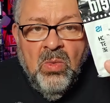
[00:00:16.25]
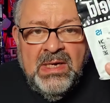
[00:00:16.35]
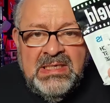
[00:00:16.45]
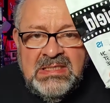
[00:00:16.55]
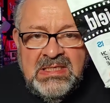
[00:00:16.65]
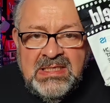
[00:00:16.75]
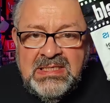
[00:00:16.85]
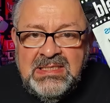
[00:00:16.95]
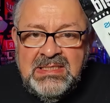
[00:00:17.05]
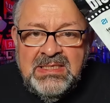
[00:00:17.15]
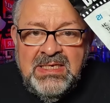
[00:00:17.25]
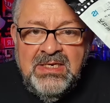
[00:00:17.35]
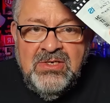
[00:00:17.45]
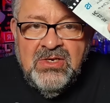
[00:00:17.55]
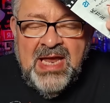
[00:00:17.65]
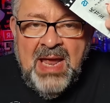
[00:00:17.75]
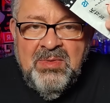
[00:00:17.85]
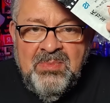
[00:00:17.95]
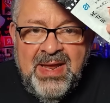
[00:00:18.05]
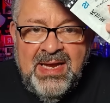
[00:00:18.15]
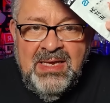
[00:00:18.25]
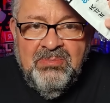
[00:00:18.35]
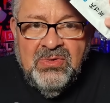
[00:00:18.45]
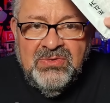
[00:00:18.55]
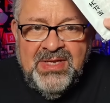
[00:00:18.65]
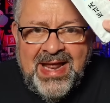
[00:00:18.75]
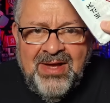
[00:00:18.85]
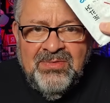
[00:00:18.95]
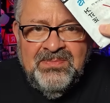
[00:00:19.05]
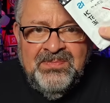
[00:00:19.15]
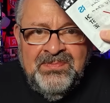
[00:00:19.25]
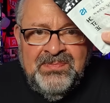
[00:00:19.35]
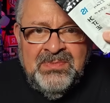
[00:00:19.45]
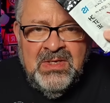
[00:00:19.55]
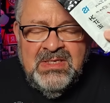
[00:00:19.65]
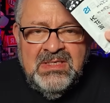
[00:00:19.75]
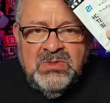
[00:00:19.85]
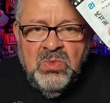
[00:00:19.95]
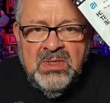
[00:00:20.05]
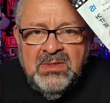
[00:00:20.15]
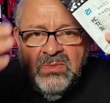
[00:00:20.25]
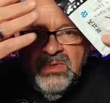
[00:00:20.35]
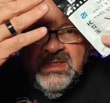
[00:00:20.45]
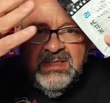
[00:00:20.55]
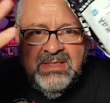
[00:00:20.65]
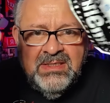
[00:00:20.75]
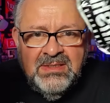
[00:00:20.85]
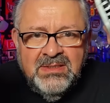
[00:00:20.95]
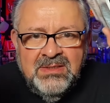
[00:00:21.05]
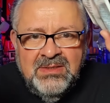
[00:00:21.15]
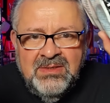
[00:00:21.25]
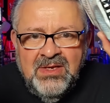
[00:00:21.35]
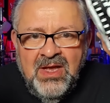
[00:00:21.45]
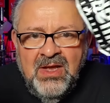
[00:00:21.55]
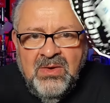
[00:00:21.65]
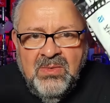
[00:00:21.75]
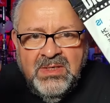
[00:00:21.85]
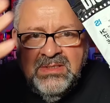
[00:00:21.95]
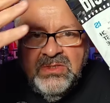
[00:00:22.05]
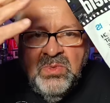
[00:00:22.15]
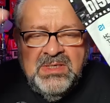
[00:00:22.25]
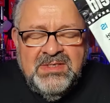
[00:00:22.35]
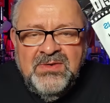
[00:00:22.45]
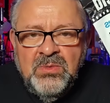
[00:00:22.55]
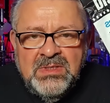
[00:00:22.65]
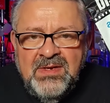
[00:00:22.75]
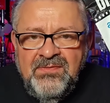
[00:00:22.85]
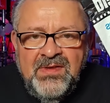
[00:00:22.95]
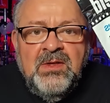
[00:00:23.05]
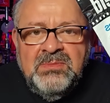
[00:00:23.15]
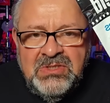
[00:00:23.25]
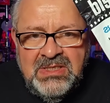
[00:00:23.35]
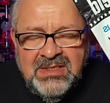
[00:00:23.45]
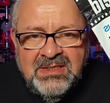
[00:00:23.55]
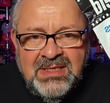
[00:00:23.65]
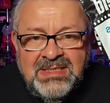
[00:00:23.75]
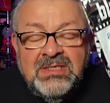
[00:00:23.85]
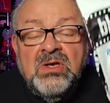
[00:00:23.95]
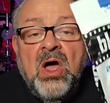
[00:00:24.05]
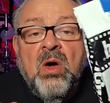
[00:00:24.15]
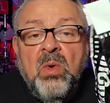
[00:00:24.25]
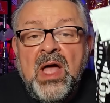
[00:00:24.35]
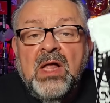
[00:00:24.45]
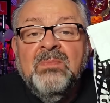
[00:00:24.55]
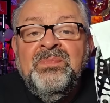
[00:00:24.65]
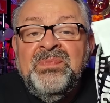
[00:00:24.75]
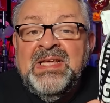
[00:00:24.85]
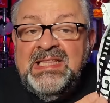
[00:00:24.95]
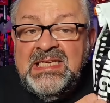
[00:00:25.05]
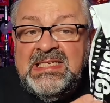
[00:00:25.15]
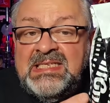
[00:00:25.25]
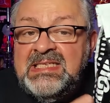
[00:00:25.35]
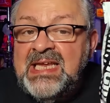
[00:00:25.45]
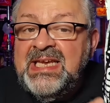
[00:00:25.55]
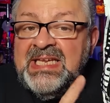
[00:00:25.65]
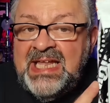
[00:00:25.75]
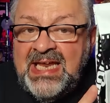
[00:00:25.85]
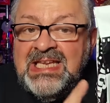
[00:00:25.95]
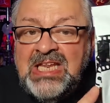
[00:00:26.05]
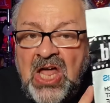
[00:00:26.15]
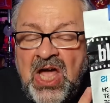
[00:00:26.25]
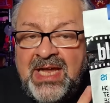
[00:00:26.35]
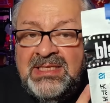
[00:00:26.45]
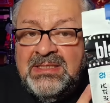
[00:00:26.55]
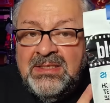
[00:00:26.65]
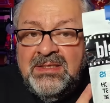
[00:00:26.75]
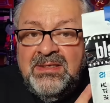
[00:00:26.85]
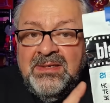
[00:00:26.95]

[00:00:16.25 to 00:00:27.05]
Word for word: "What is this in your camera bag?" He pulled it out. He says, what, what is this? What is this? What's, what's a film shield? I says, "Oh, well, this is a lead-lined